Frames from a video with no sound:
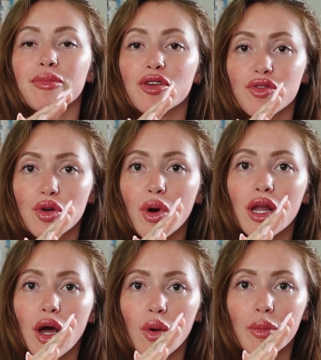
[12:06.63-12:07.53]
But if you want
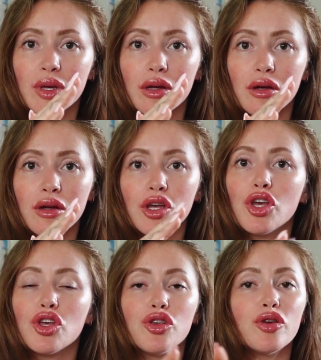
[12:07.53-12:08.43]
to go up here,
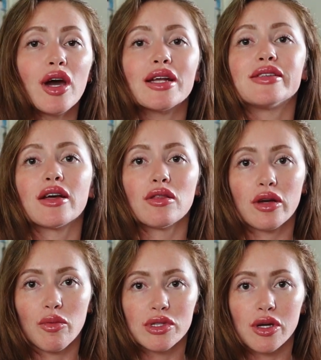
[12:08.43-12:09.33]
you got to take a
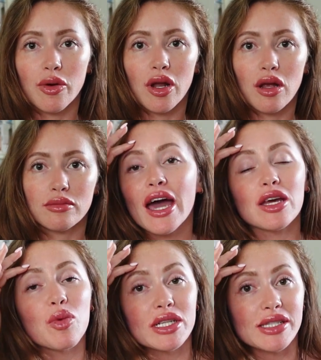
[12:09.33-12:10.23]
look at what's going on. I
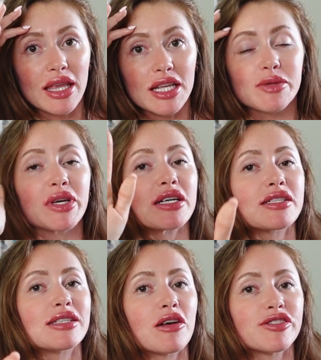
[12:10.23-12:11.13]
didn't want to say this
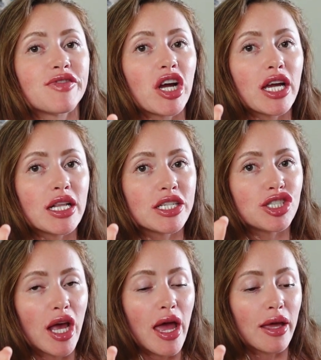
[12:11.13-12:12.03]
because it sounds very
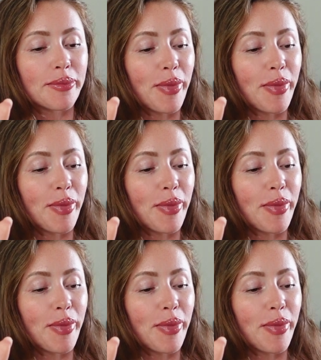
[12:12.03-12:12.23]
cliche,